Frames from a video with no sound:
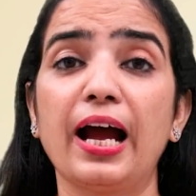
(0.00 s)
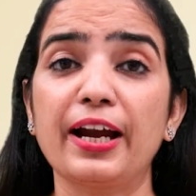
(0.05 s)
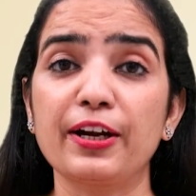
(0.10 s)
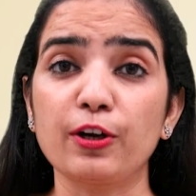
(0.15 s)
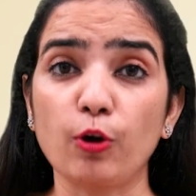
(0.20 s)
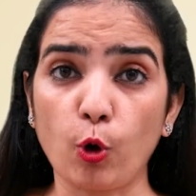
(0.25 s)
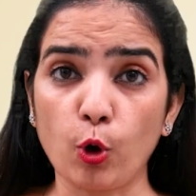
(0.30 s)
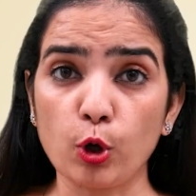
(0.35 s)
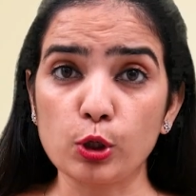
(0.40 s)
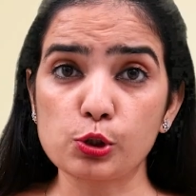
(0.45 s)

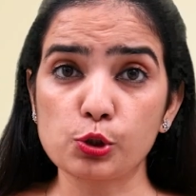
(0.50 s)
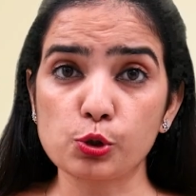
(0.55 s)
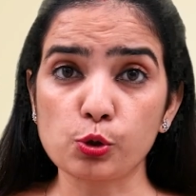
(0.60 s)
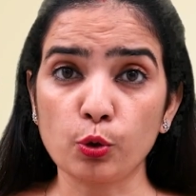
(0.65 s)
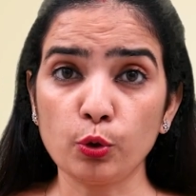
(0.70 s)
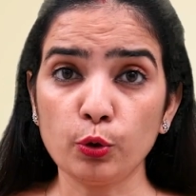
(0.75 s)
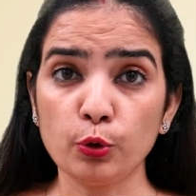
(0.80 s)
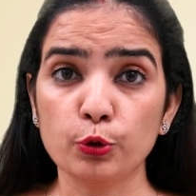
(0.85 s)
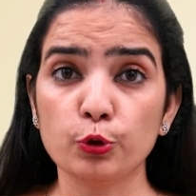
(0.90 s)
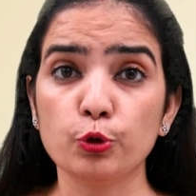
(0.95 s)
and
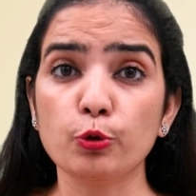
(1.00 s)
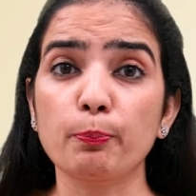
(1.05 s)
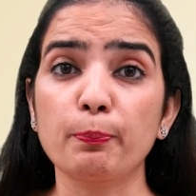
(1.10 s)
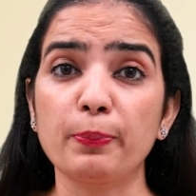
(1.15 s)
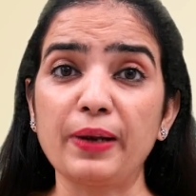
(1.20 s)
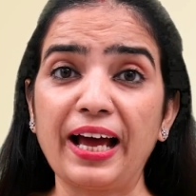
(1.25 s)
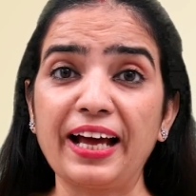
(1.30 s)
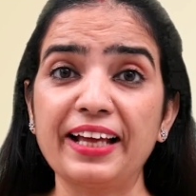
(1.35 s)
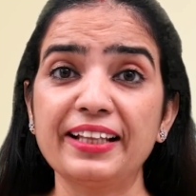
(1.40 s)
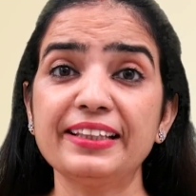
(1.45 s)
also to
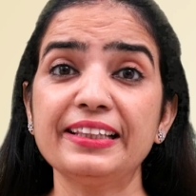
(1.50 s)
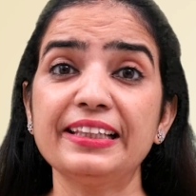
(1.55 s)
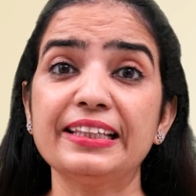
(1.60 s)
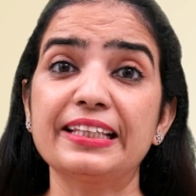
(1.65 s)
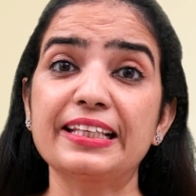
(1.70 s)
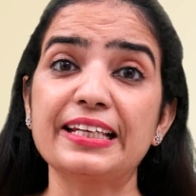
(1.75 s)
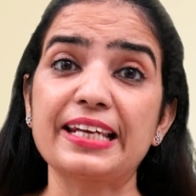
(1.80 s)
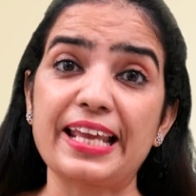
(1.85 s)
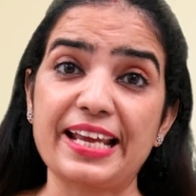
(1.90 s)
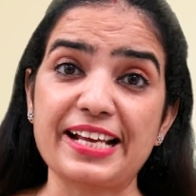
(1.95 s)
plan
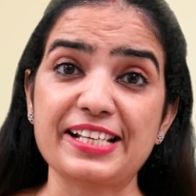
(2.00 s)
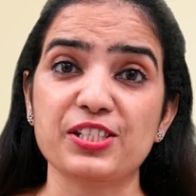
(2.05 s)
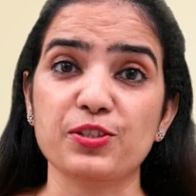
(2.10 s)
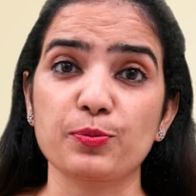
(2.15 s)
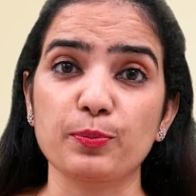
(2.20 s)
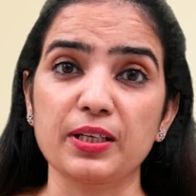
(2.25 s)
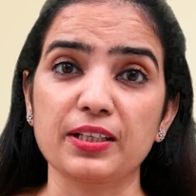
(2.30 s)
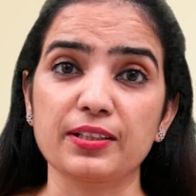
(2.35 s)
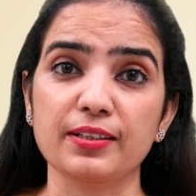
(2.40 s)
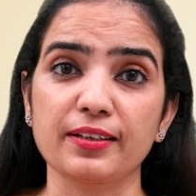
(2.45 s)
the next
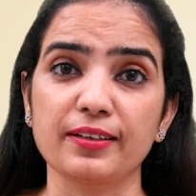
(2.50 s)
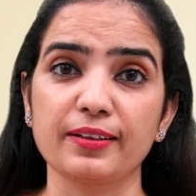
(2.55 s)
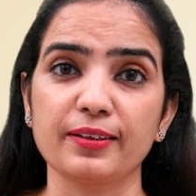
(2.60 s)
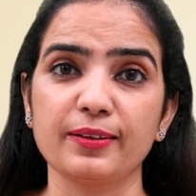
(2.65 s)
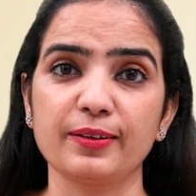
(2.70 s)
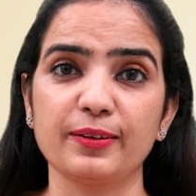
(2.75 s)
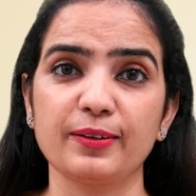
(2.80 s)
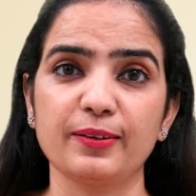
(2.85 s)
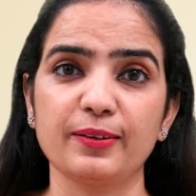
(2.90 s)
meeting.